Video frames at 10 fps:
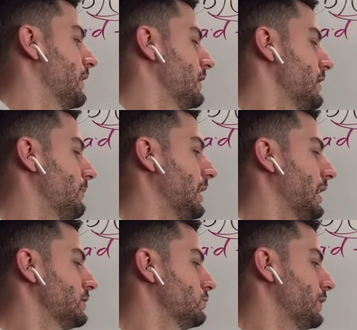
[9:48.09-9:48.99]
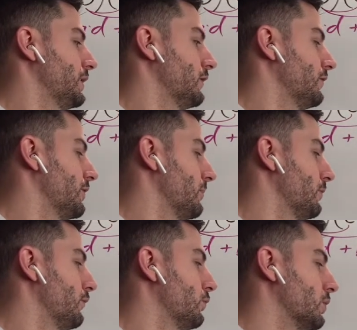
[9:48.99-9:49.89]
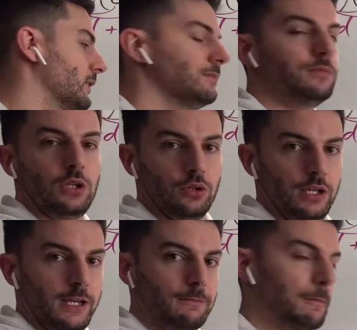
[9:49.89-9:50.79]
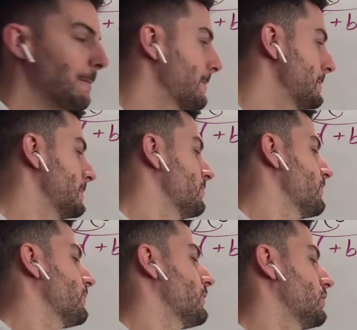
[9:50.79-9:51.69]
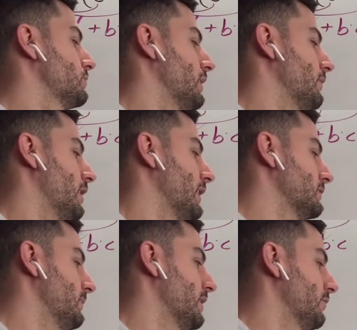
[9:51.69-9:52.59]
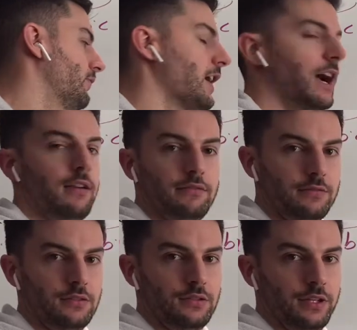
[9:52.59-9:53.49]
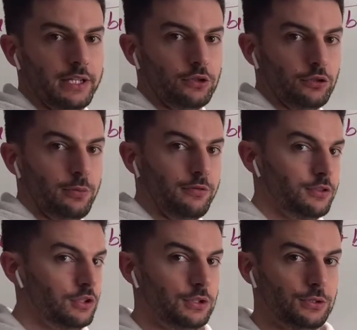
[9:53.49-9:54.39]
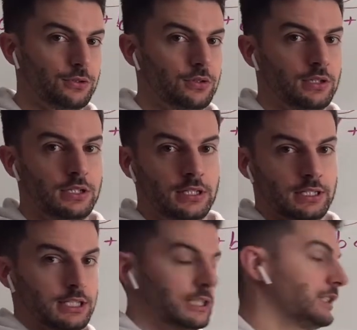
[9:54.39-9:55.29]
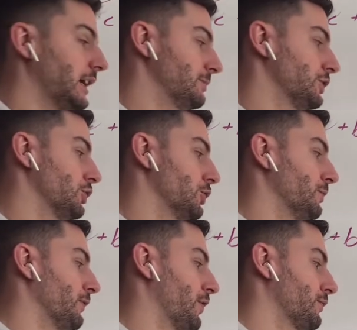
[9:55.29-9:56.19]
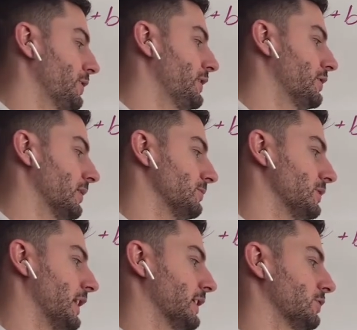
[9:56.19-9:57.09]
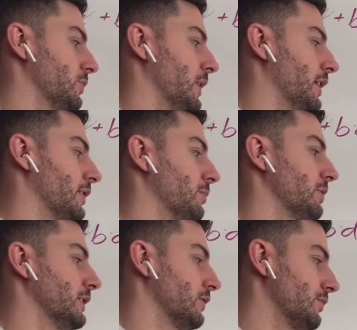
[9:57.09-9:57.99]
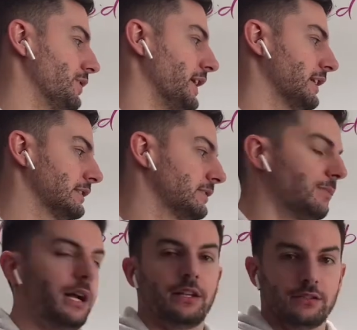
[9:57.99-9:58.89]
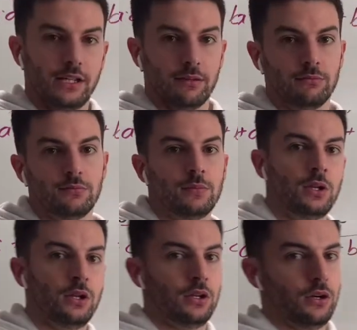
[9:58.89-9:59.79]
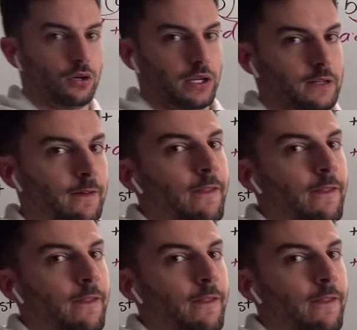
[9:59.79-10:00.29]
And now my last one here for number 4, okay? So I have x minus 5, that group of 2, times a group of 3 terms, x squared plus 3x minus 10. Okay.